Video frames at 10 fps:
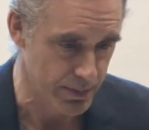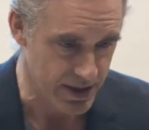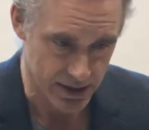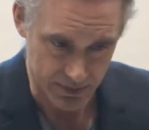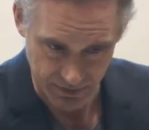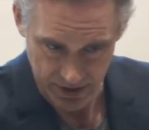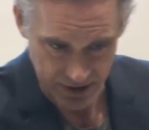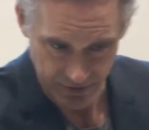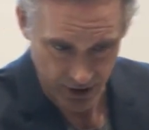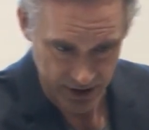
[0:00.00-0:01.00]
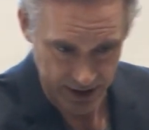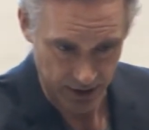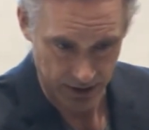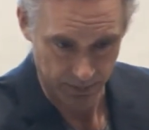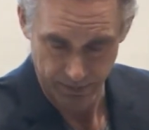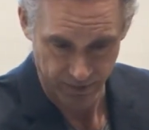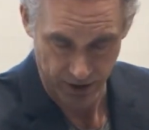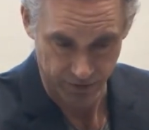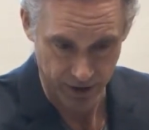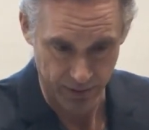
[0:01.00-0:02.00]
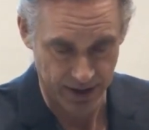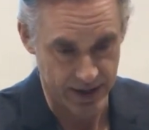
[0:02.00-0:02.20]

because it's very frequently